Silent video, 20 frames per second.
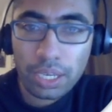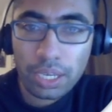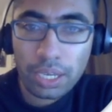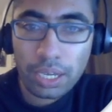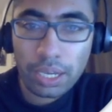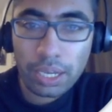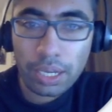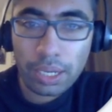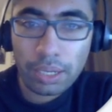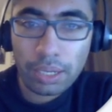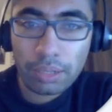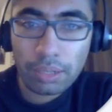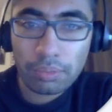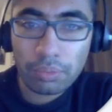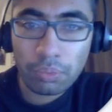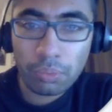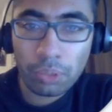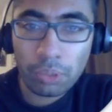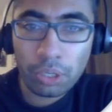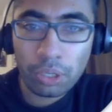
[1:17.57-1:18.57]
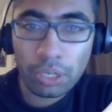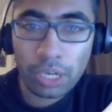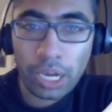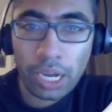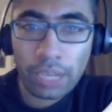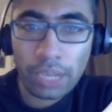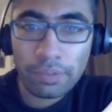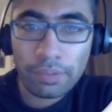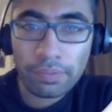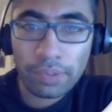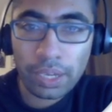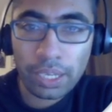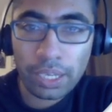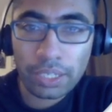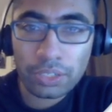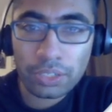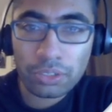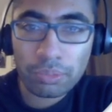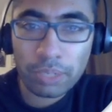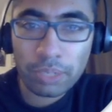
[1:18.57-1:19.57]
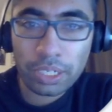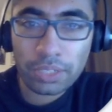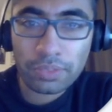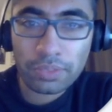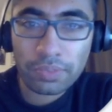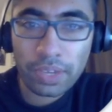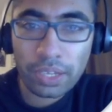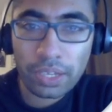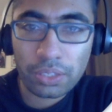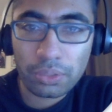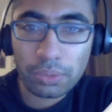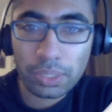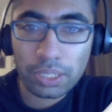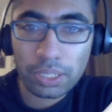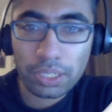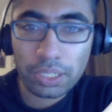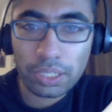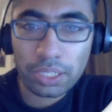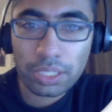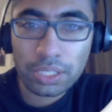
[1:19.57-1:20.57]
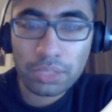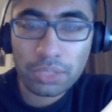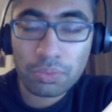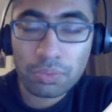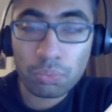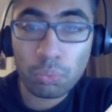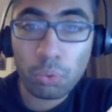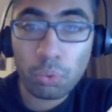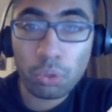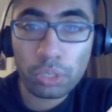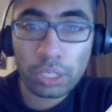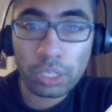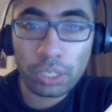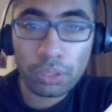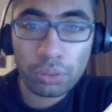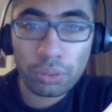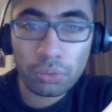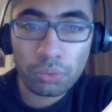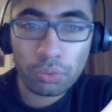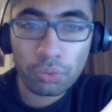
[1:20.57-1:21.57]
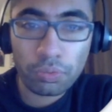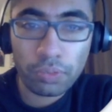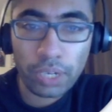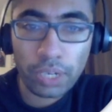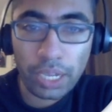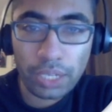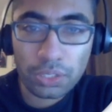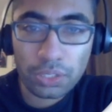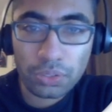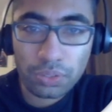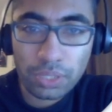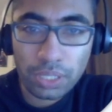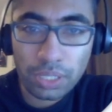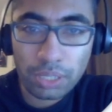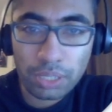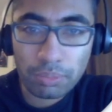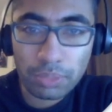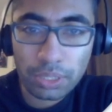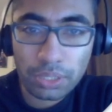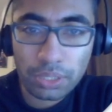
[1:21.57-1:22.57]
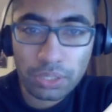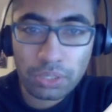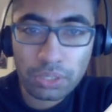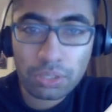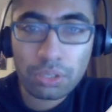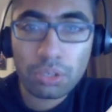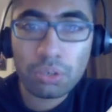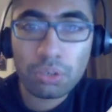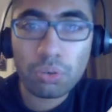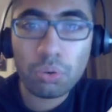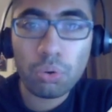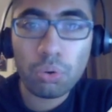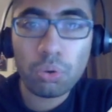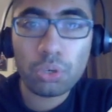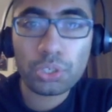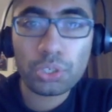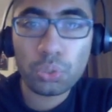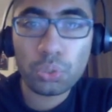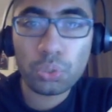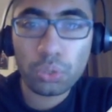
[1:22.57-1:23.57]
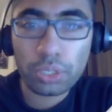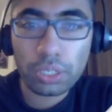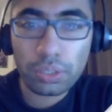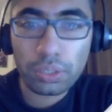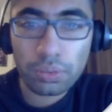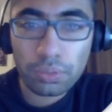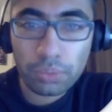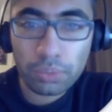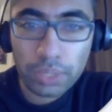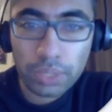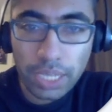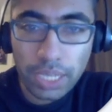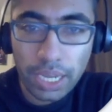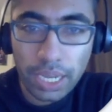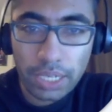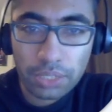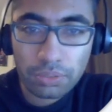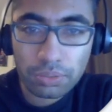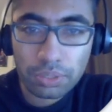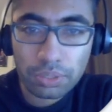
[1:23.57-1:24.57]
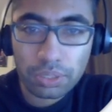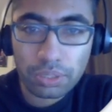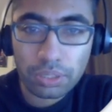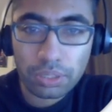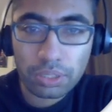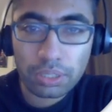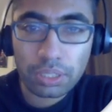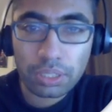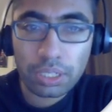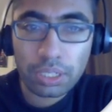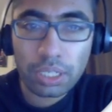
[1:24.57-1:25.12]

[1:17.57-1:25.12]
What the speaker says: what I find tremendous value in is walking through financial statements or talking through a tax return.